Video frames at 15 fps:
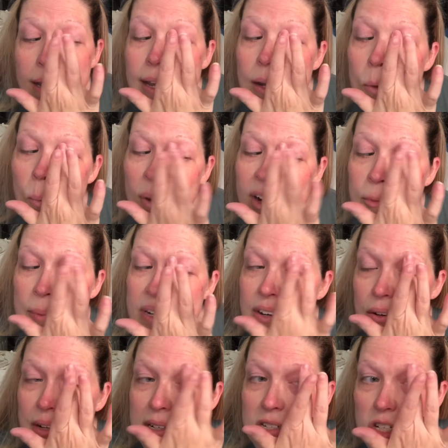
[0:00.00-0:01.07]
And what I've been
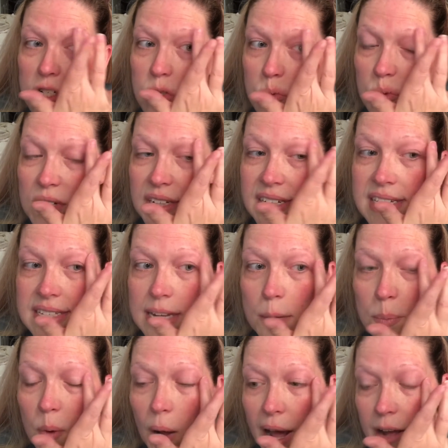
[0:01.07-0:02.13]
doing is just really simple.